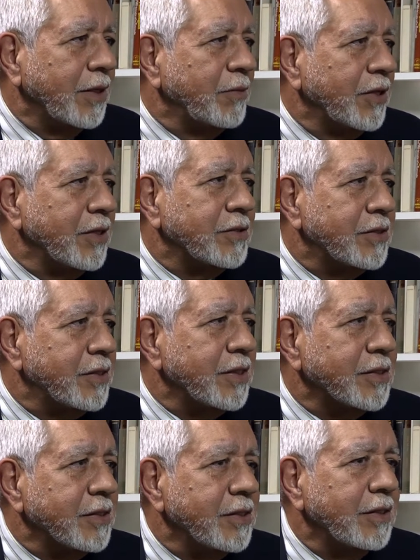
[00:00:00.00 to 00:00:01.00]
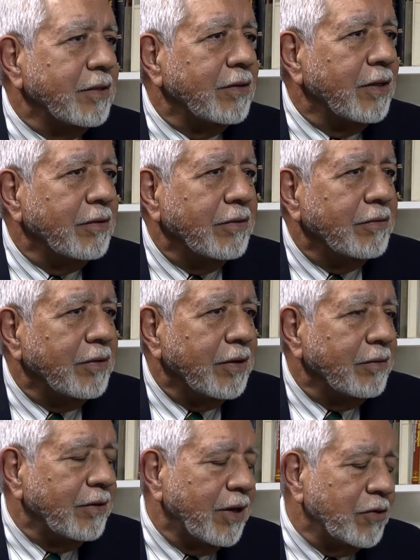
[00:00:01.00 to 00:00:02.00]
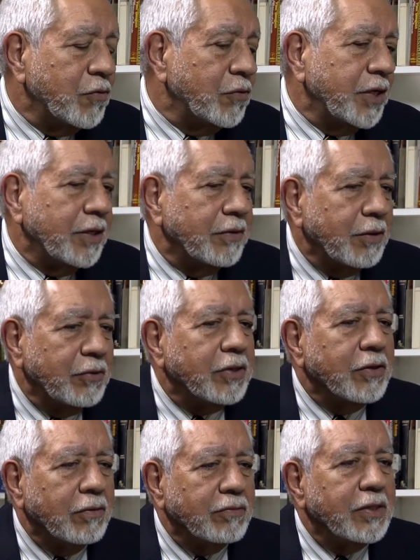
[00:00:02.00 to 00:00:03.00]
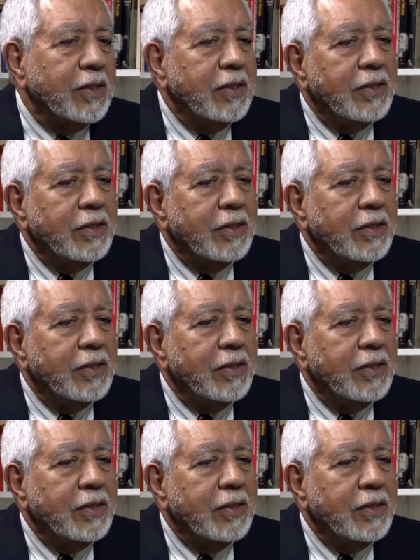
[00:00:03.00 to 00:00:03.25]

I mean, it's just unreal that we don't.